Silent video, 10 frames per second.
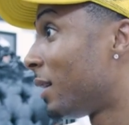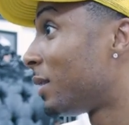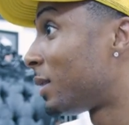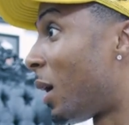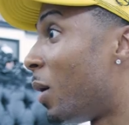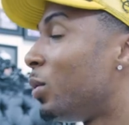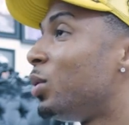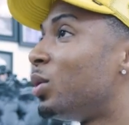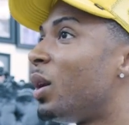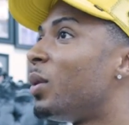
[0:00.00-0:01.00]
Mm-hmm. So,
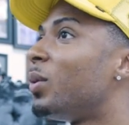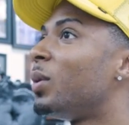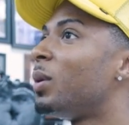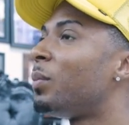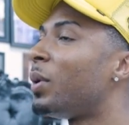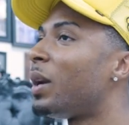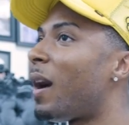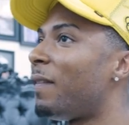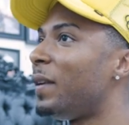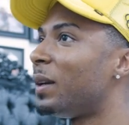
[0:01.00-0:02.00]
you know, but
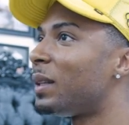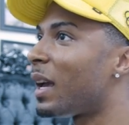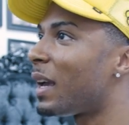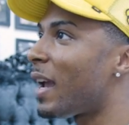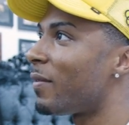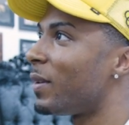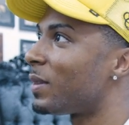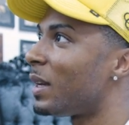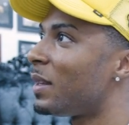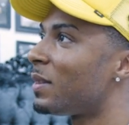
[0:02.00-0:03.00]
I feel like
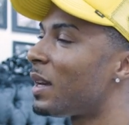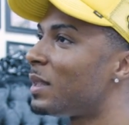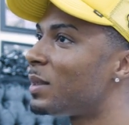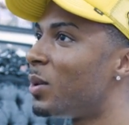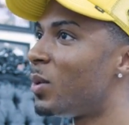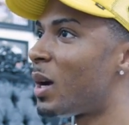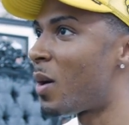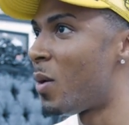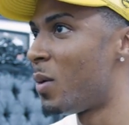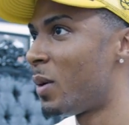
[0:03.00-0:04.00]
everything that is going
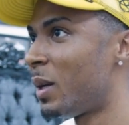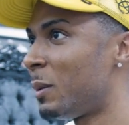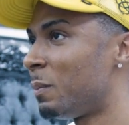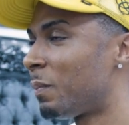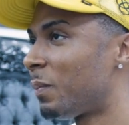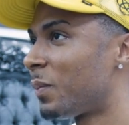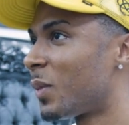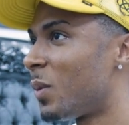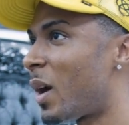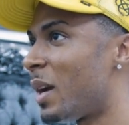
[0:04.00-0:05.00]
on
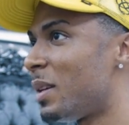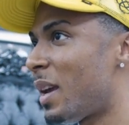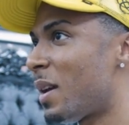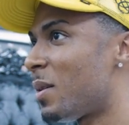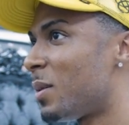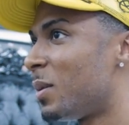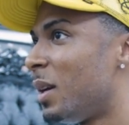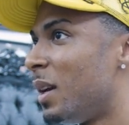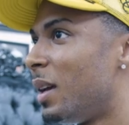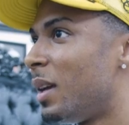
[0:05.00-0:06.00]
right now
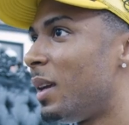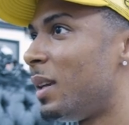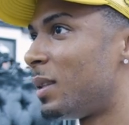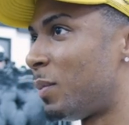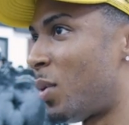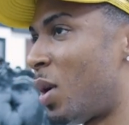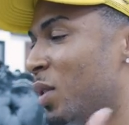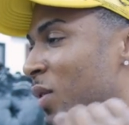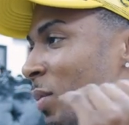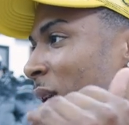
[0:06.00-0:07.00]
is a part
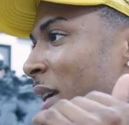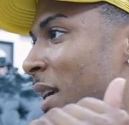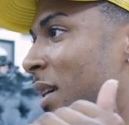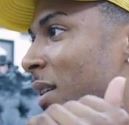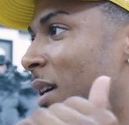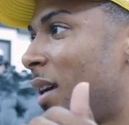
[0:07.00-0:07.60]
of a plan.